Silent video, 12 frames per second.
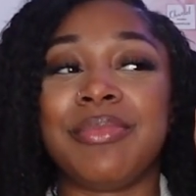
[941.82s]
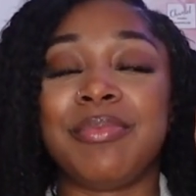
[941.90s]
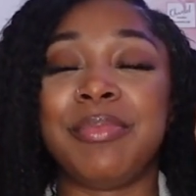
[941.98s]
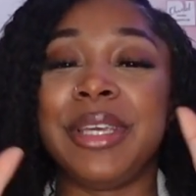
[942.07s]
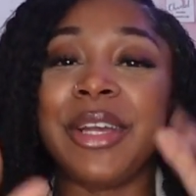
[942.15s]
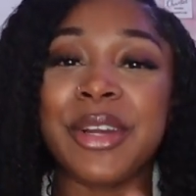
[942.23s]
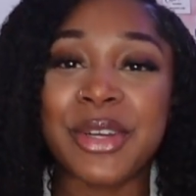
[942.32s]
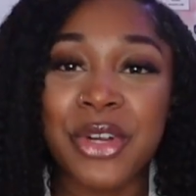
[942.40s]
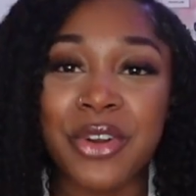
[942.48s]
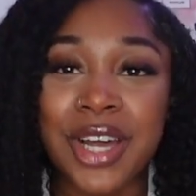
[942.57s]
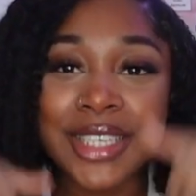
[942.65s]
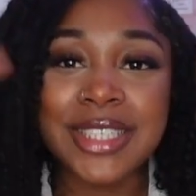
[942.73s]
period
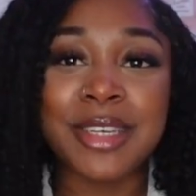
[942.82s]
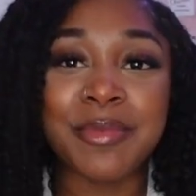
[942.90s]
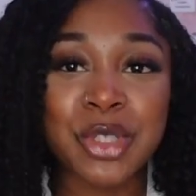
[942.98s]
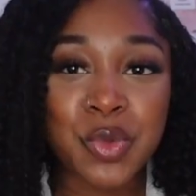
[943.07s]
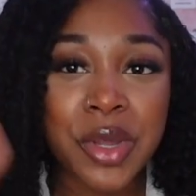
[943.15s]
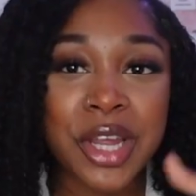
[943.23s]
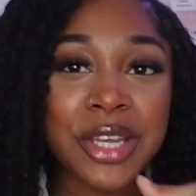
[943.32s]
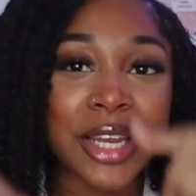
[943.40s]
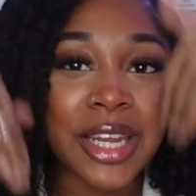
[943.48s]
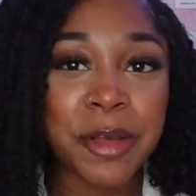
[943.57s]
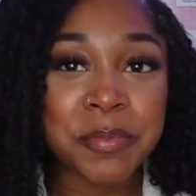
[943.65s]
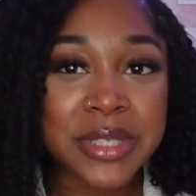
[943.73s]
crust in between your
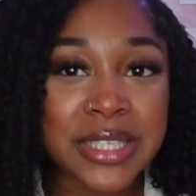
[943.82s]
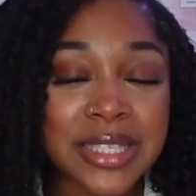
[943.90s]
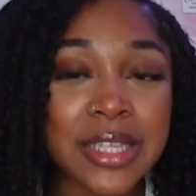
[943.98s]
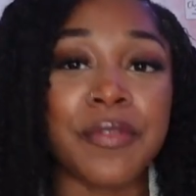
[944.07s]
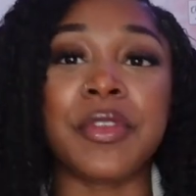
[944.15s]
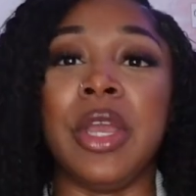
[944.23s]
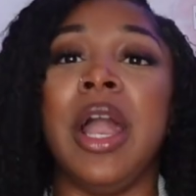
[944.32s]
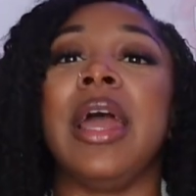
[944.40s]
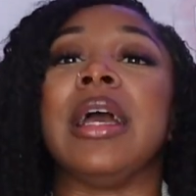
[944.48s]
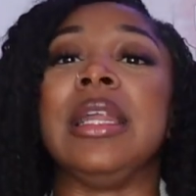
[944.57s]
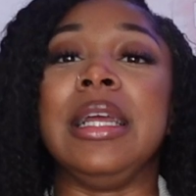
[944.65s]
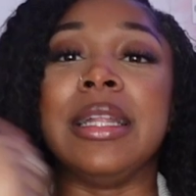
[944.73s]
lips and stuff, and you
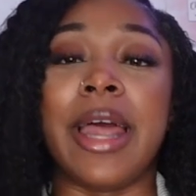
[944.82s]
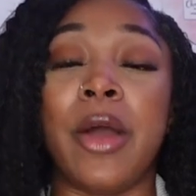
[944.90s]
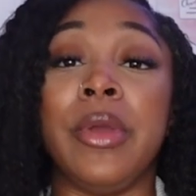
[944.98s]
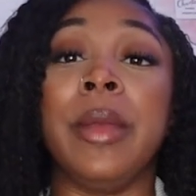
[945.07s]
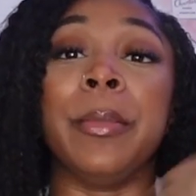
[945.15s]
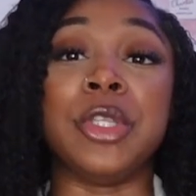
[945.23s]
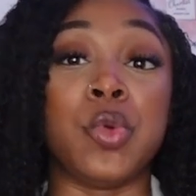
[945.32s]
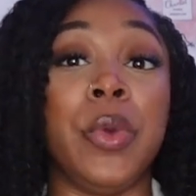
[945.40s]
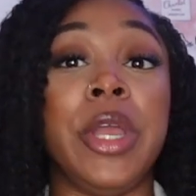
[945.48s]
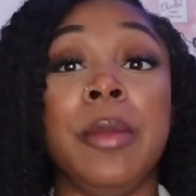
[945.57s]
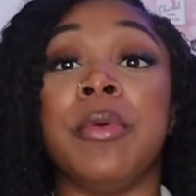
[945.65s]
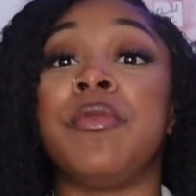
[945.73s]
gotta clean that out in
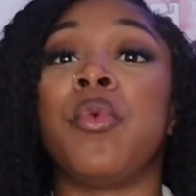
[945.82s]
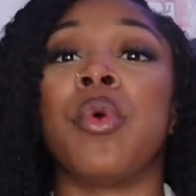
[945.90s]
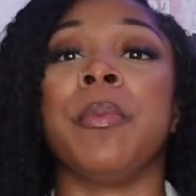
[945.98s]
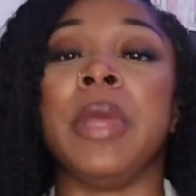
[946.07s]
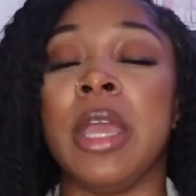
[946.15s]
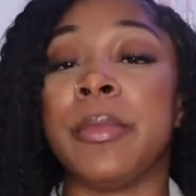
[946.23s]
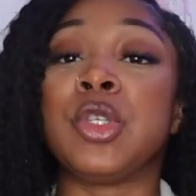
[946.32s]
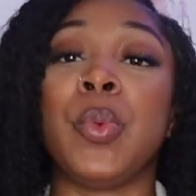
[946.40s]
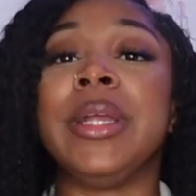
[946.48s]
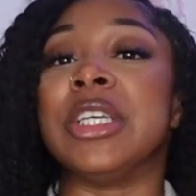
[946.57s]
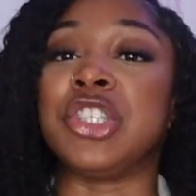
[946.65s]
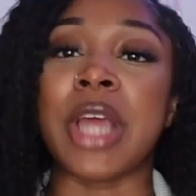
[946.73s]
between
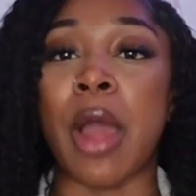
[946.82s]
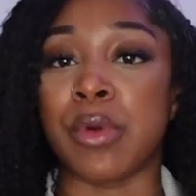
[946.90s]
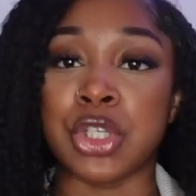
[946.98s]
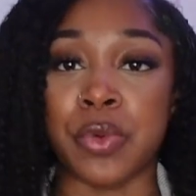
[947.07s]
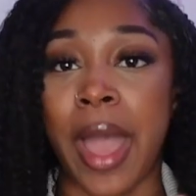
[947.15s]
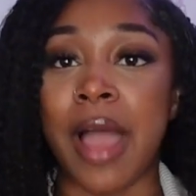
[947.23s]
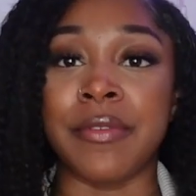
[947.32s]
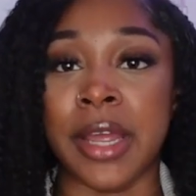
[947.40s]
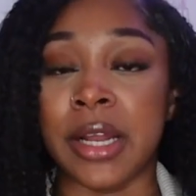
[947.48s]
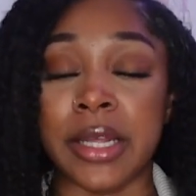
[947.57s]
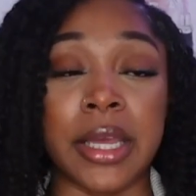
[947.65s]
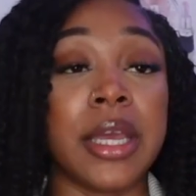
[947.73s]
the showers you have
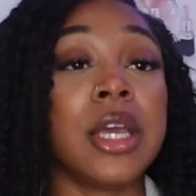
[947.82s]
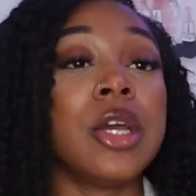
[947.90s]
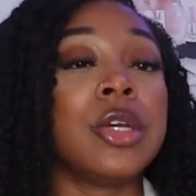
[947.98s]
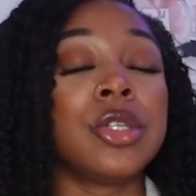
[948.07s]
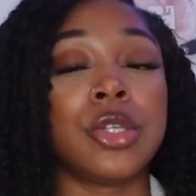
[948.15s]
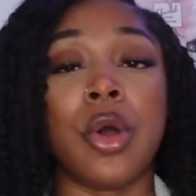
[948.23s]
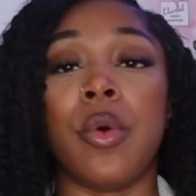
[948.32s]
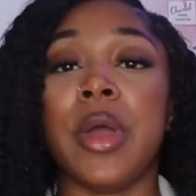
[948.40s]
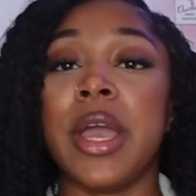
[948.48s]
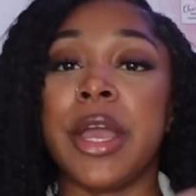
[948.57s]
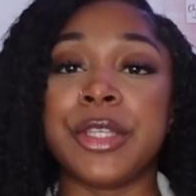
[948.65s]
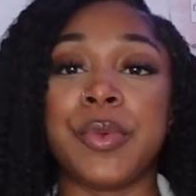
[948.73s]
daily. So
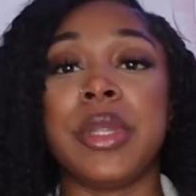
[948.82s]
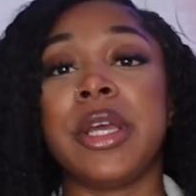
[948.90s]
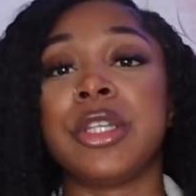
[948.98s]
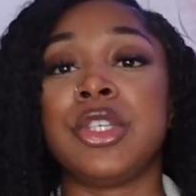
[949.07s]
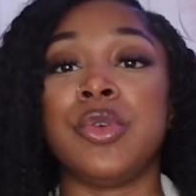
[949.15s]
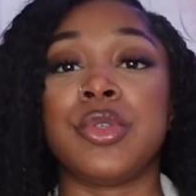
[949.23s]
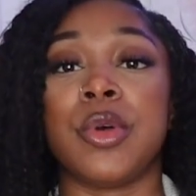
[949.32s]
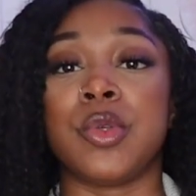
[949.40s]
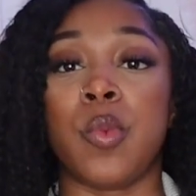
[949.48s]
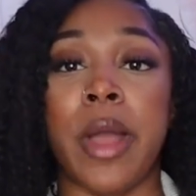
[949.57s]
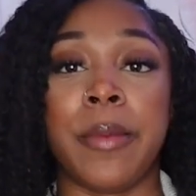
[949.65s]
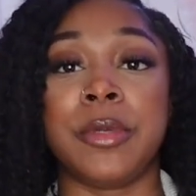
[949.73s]
it's really good to use those
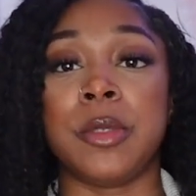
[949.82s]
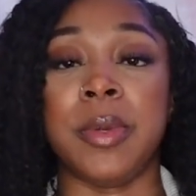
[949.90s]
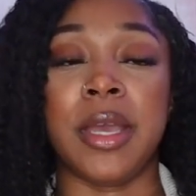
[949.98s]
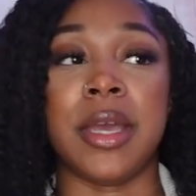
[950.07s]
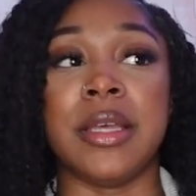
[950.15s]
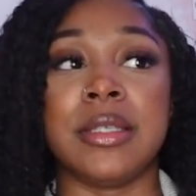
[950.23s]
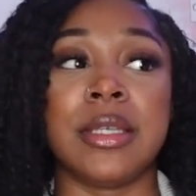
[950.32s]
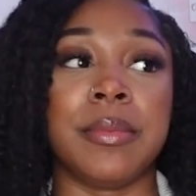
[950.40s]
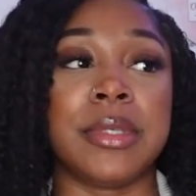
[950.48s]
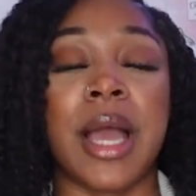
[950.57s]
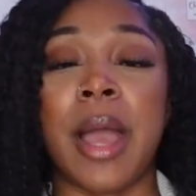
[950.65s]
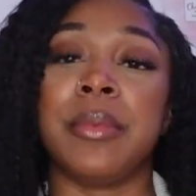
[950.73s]
wipes, because
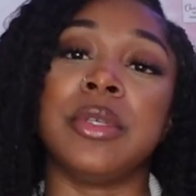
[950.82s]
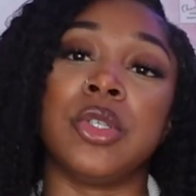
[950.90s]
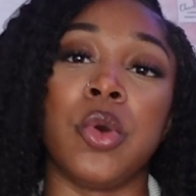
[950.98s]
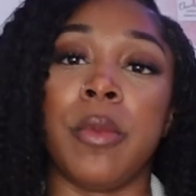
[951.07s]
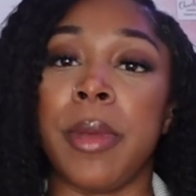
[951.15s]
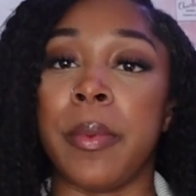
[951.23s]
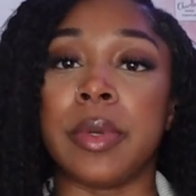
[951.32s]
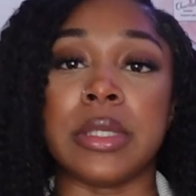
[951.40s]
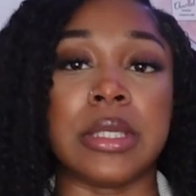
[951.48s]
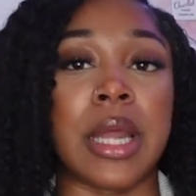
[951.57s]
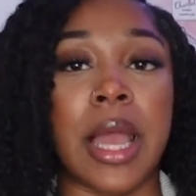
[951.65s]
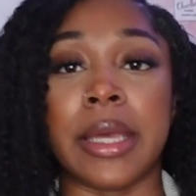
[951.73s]
sometimes the toilet paper
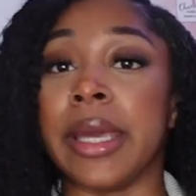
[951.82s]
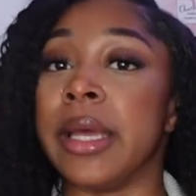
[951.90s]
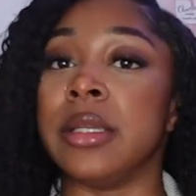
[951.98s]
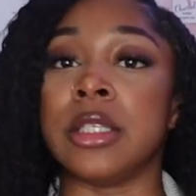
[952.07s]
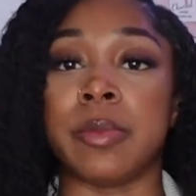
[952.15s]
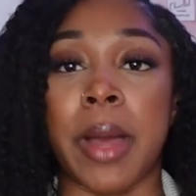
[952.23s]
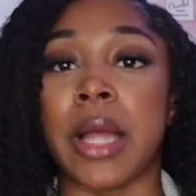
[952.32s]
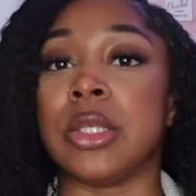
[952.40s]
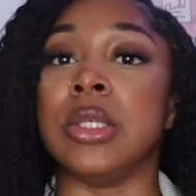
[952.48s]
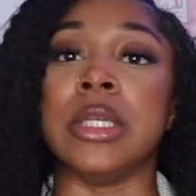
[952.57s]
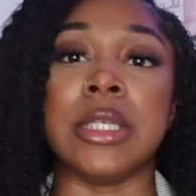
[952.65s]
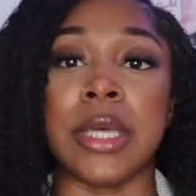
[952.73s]
does not get the spots
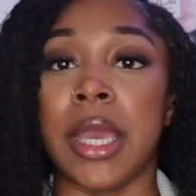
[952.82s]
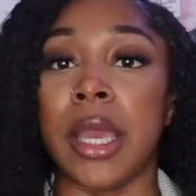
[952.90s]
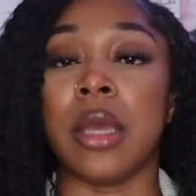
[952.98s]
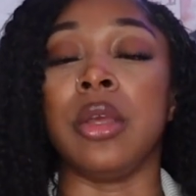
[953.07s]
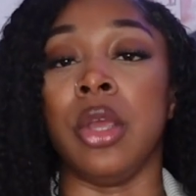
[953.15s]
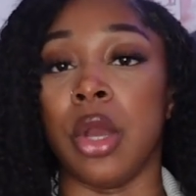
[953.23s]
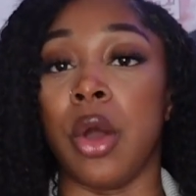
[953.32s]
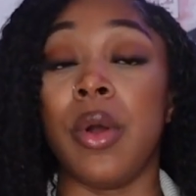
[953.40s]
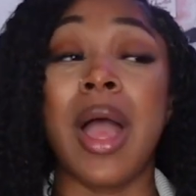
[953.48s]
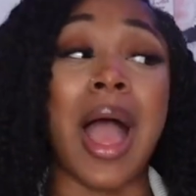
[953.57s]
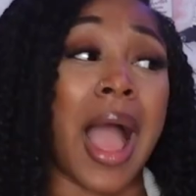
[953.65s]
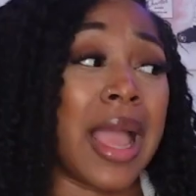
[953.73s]
you need to get. You know,
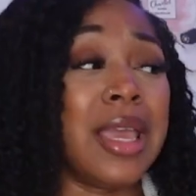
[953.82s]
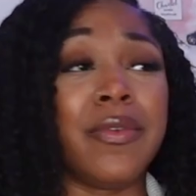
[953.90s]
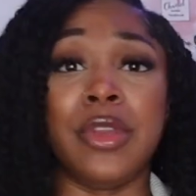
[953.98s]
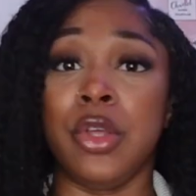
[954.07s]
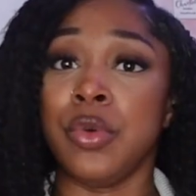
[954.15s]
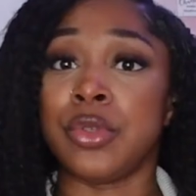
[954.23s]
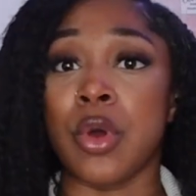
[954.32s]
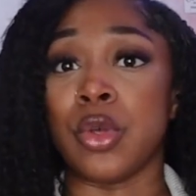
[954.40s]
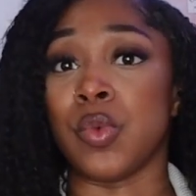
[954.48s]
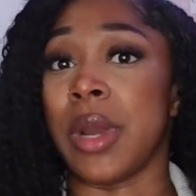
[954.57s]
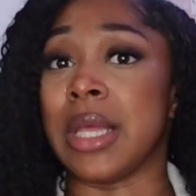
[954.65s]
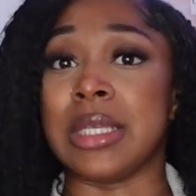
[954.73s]
I even use those
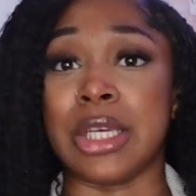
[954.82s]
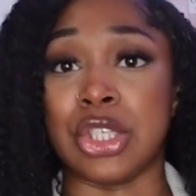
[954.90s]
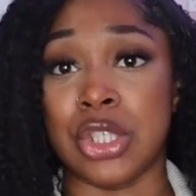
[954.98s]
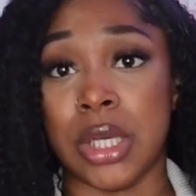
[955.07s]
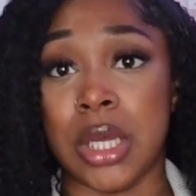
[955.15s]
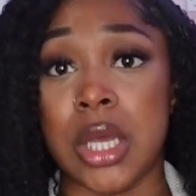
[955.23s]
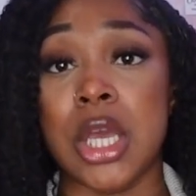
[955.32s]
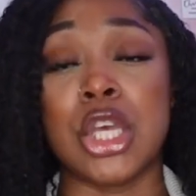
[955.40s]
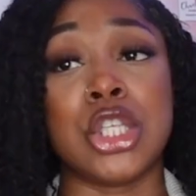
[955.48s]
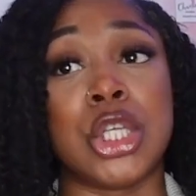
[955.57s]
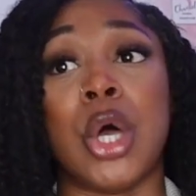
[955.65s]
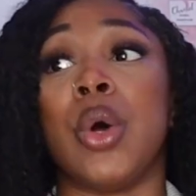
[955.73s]
when I take a shit.
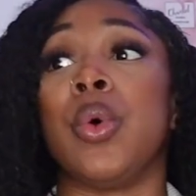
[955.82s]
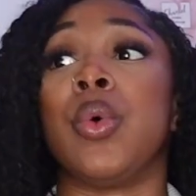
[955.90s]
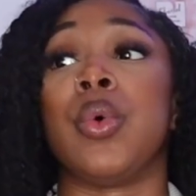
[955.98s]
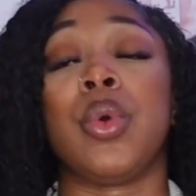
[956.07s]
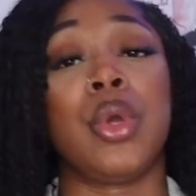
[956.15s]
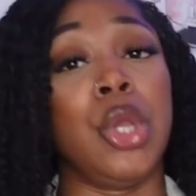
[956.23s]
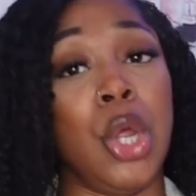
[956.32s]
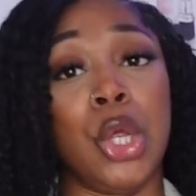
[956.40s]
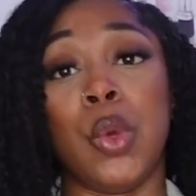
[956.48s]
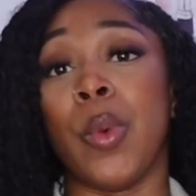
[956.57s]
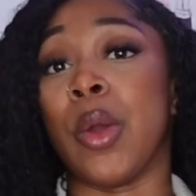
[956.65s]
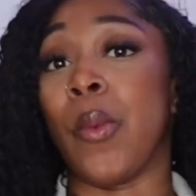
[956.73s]
So you know,
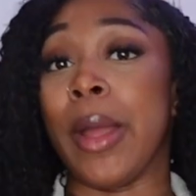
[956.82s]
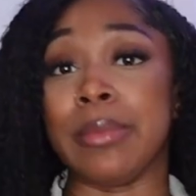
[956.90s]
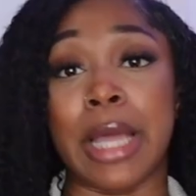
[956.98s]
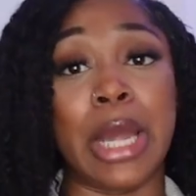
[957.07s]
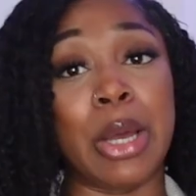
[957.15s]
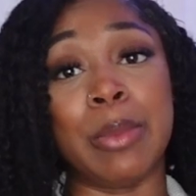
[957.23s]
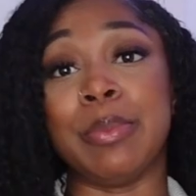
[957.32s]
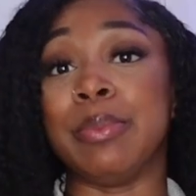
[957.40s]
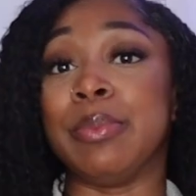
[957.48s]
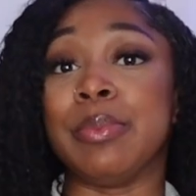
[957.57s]
you want to wipe that up.